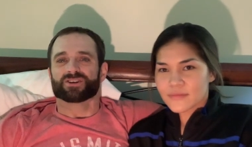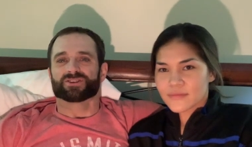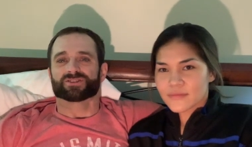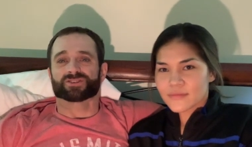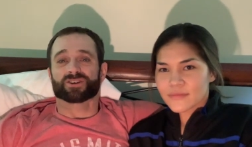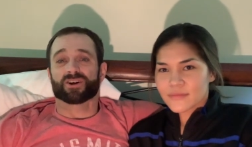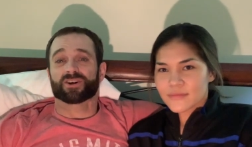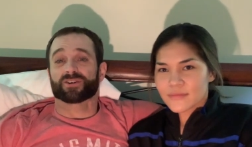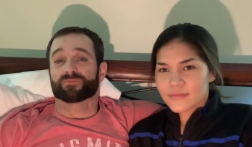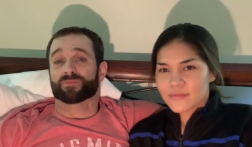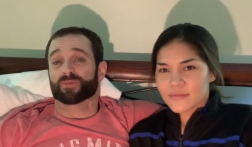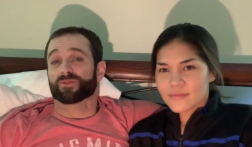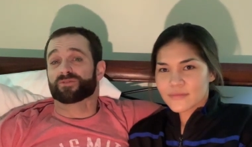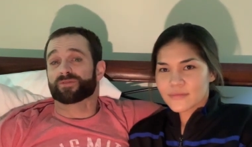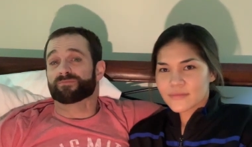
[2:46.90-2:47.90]
Speaker 1: started
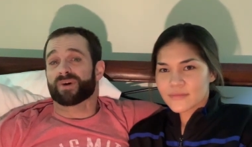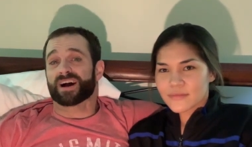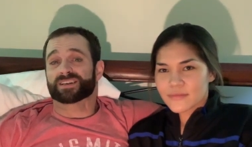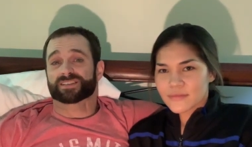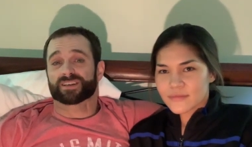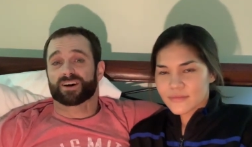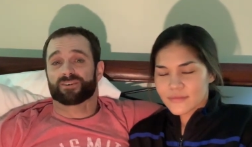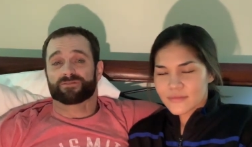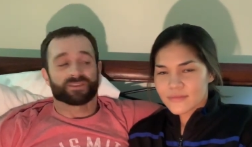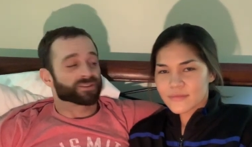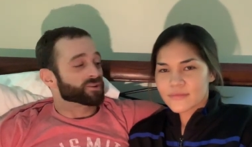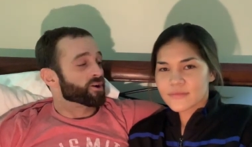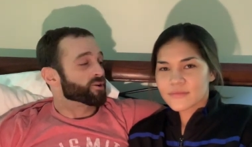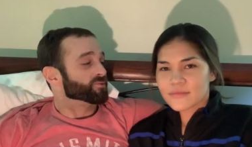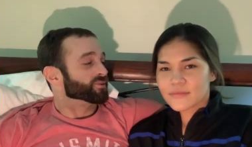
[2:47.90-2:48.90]
improving myself as
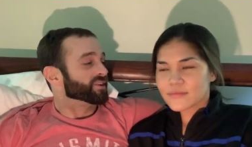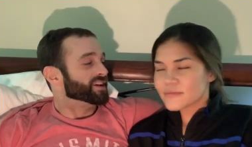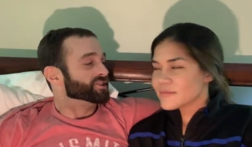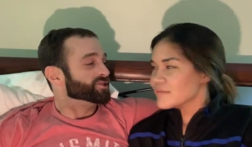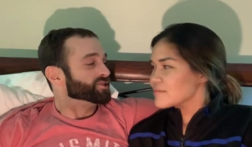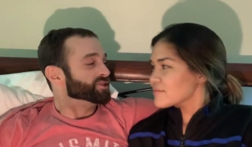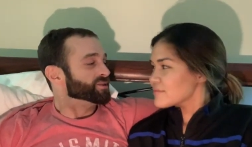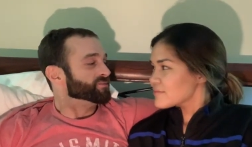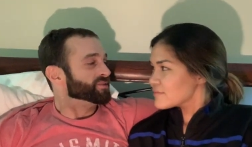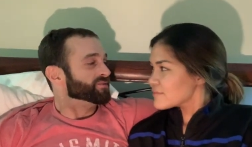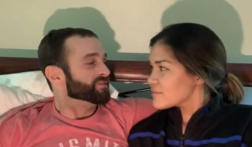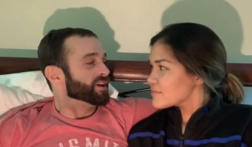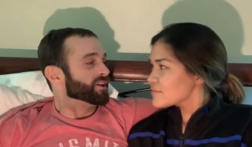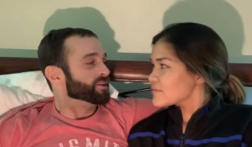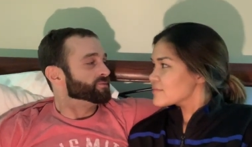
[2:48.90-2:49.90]
our relationship
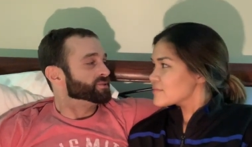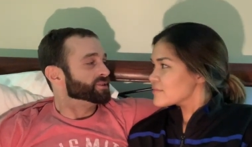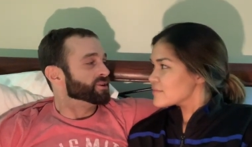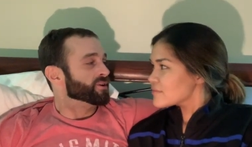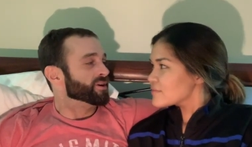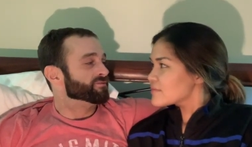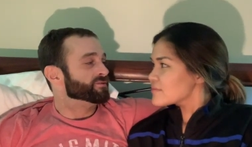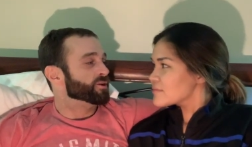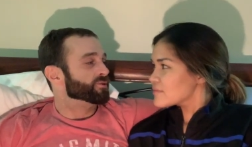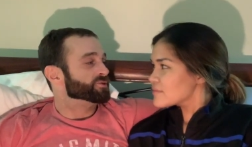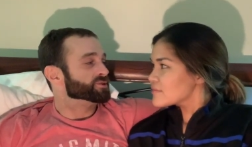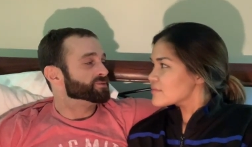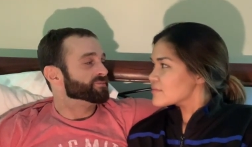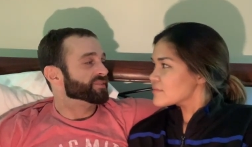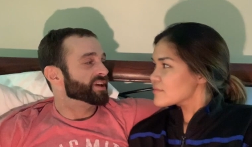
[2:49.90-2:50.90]
develops. You know, I've
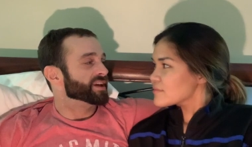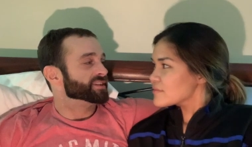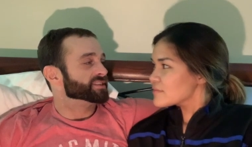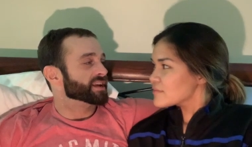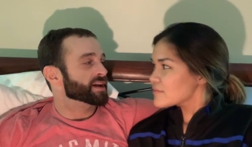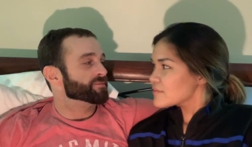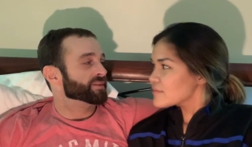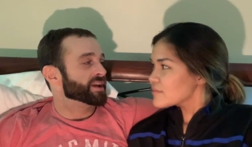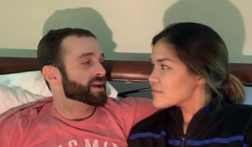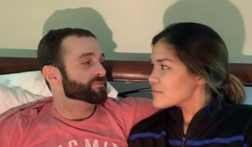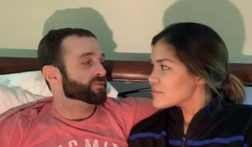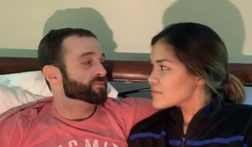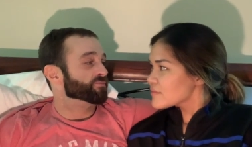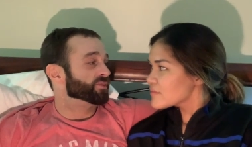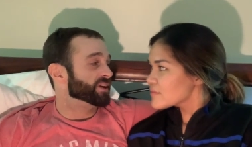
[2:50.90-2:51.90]
noticed some things that I
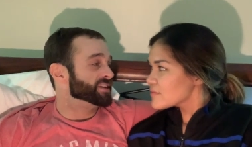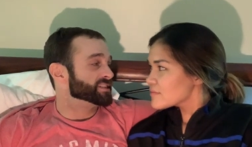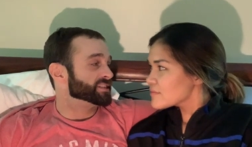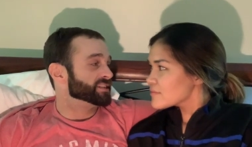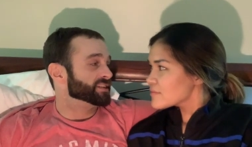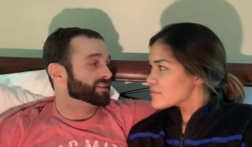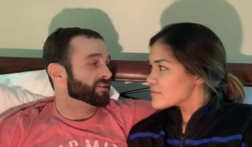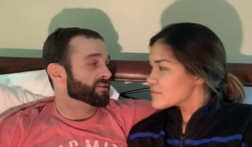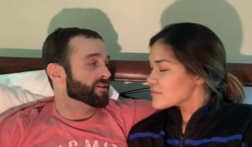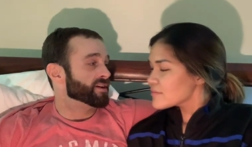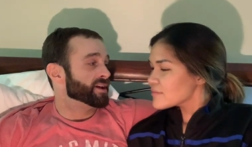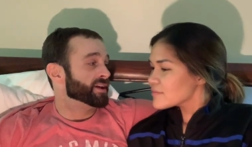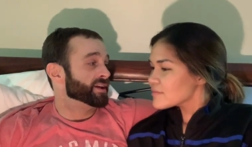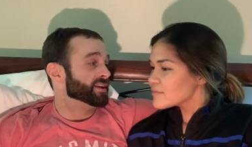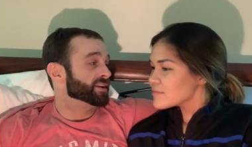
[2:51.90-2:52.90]
became complacent
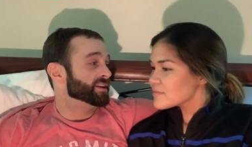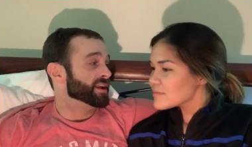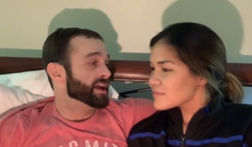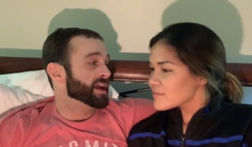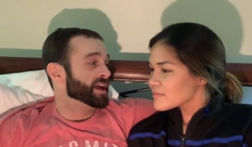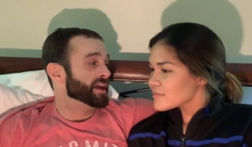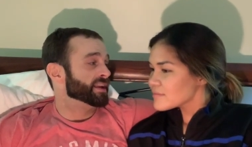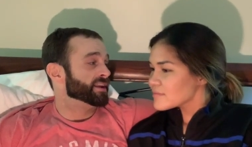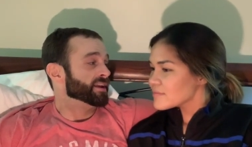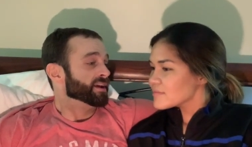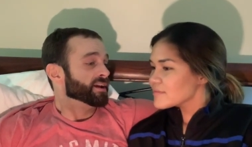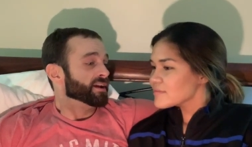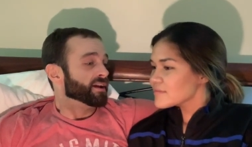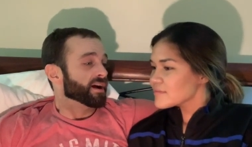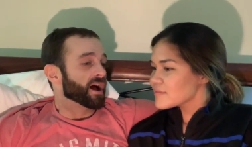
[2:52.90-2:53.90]
in, and
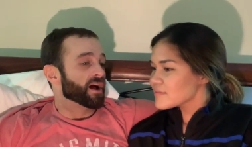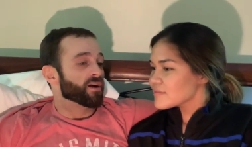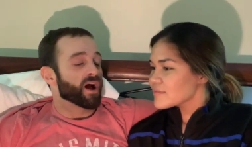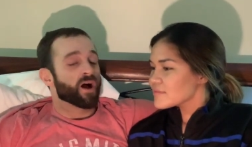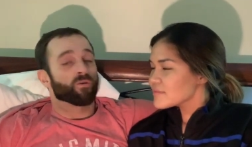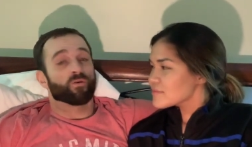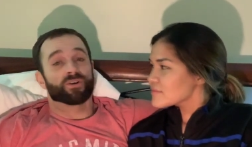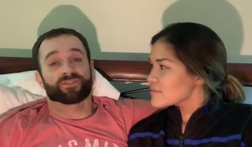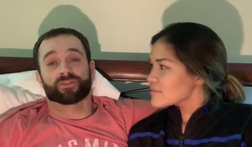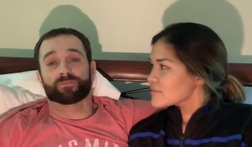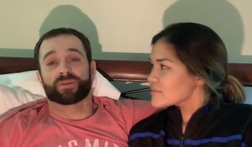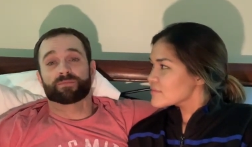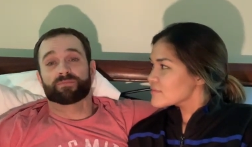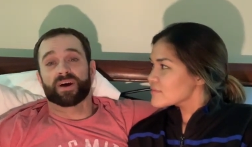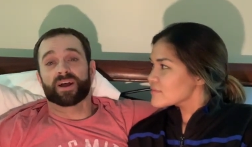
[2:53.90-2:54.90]
I, I want to
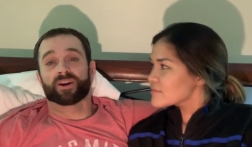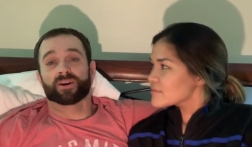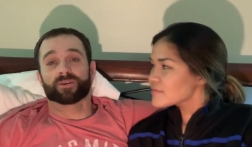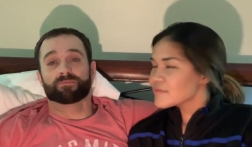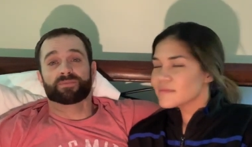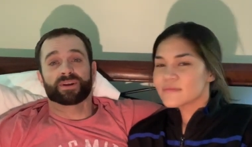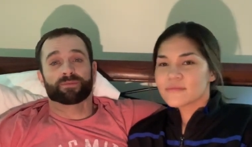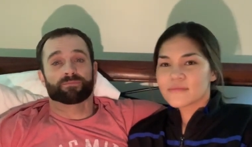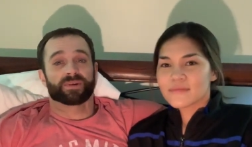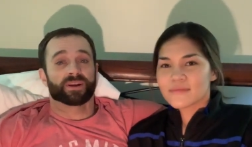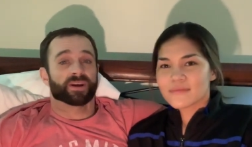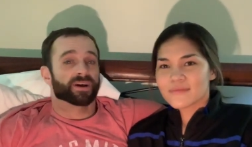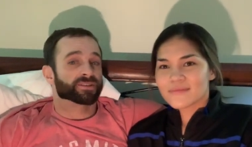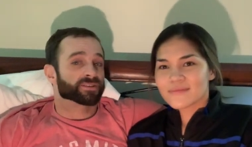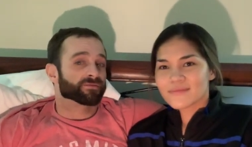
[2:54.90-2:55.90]
be better be,
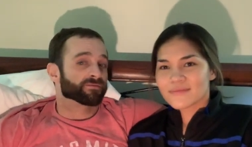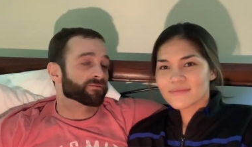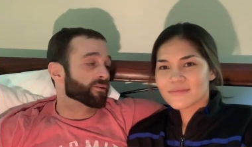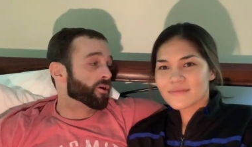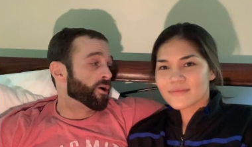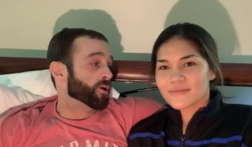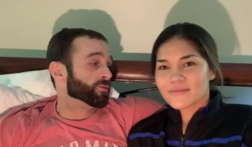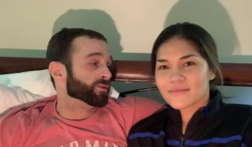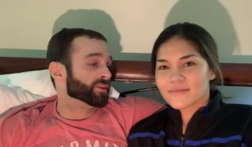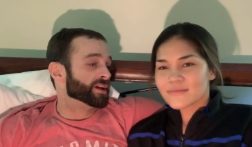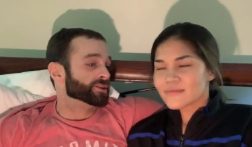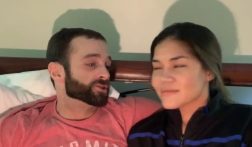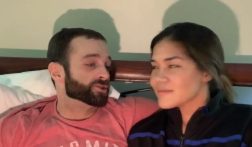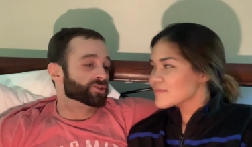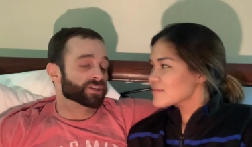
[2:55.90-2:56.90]
because of our
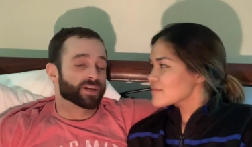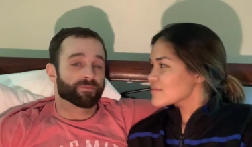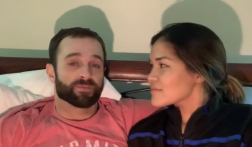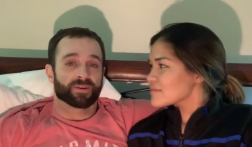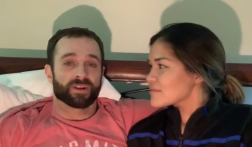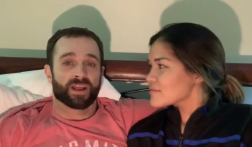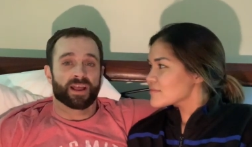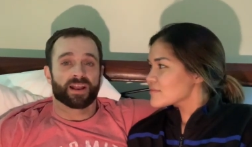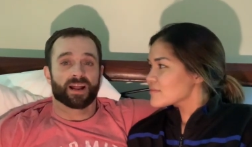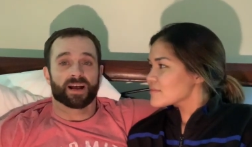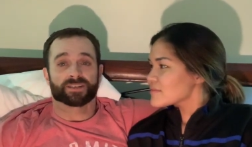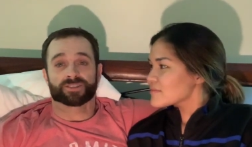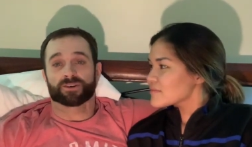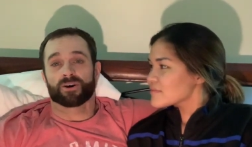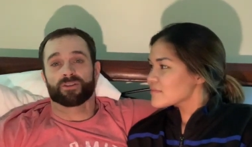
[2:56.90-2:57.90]
relationship. And, and I
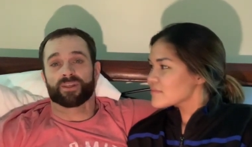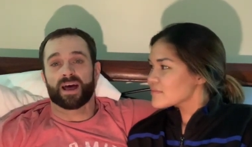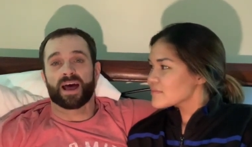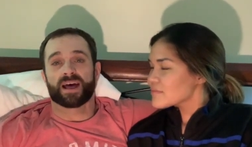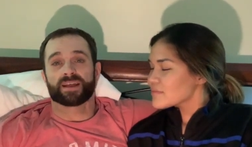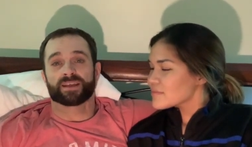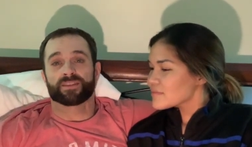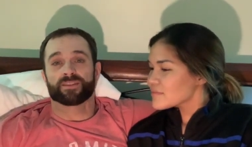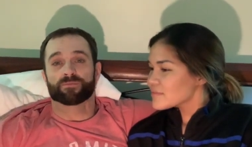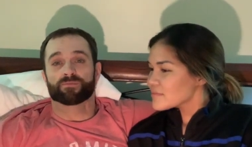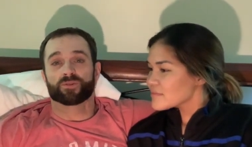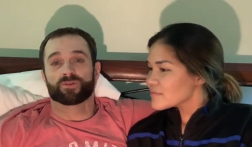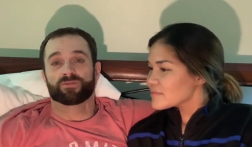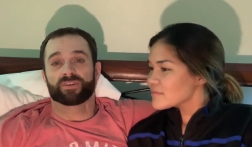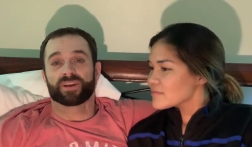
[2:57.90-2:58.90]
saw that in the
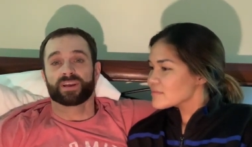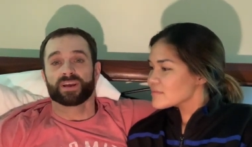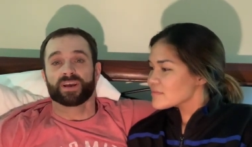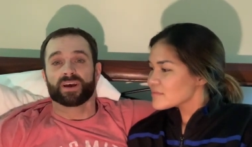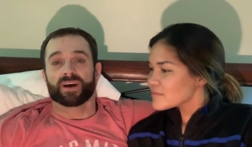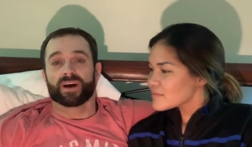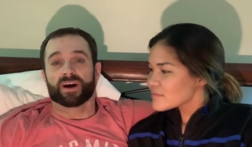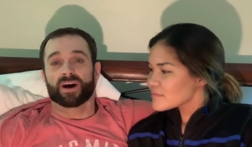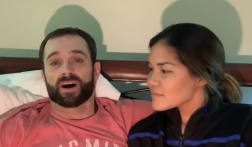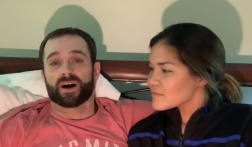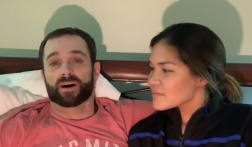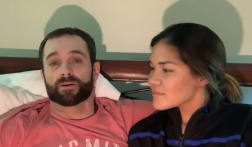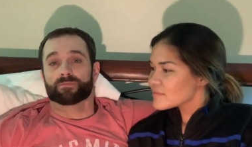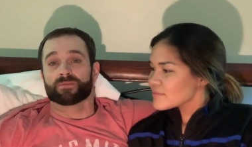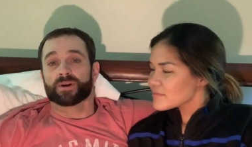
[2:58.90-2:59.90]
movie.
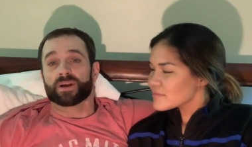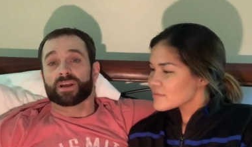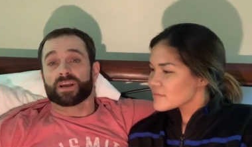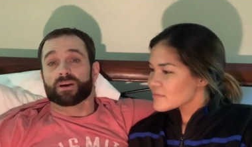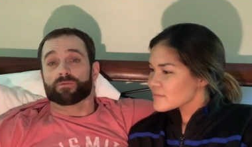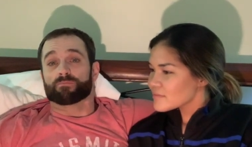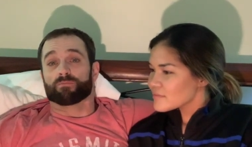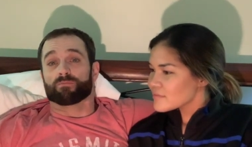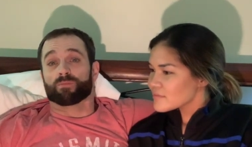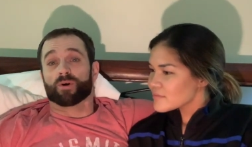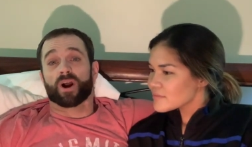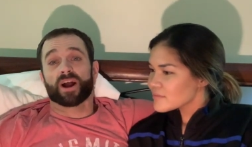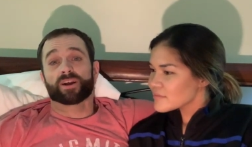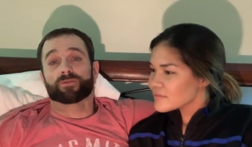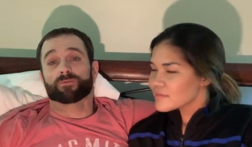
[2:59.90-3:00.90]
Um,
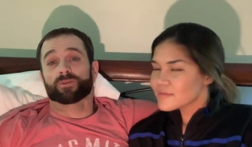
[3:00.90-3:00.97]
Bryan